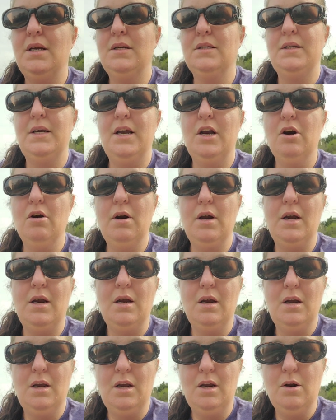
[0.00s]
He's
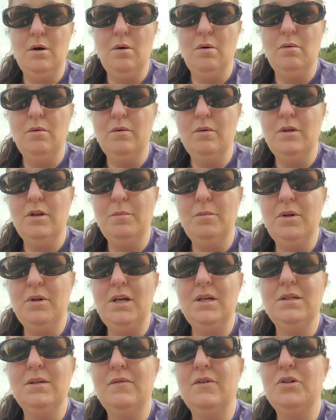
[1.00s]
hearing, the
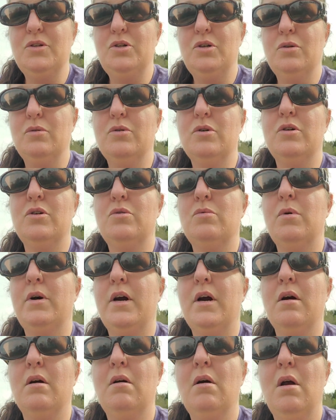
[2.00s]
pleas of his children to
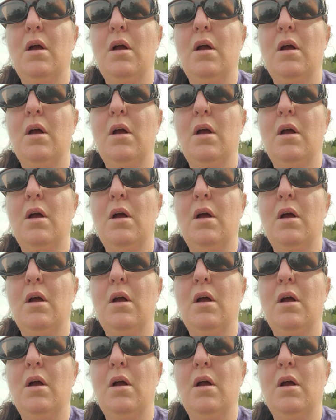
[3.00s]
where,